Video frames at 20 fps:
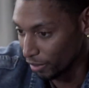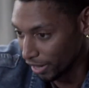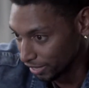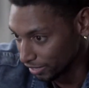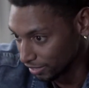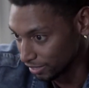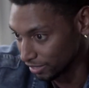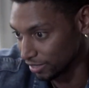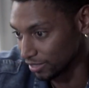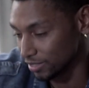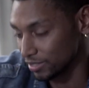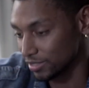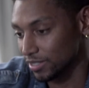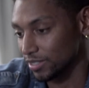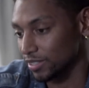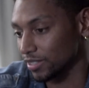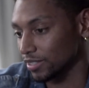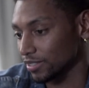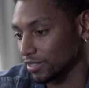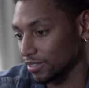From the
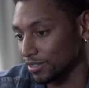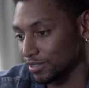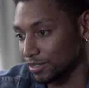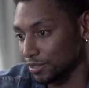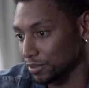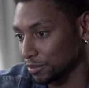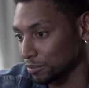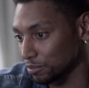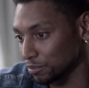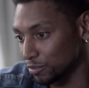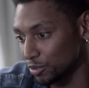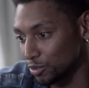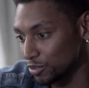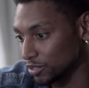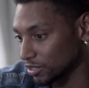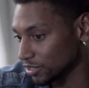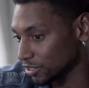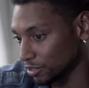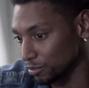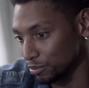writing to the
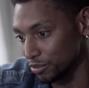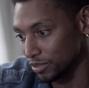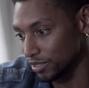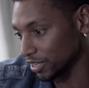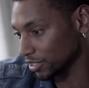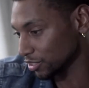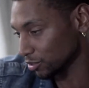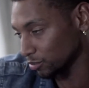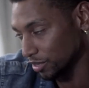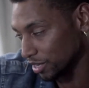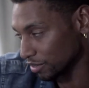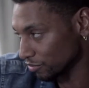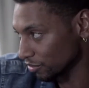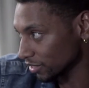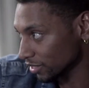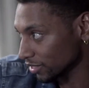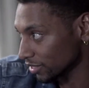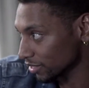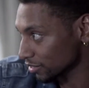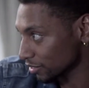music to the production,
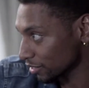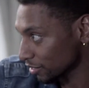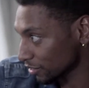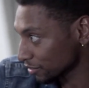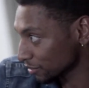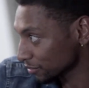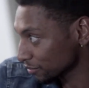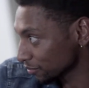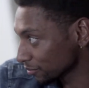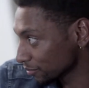whatever it is, dog.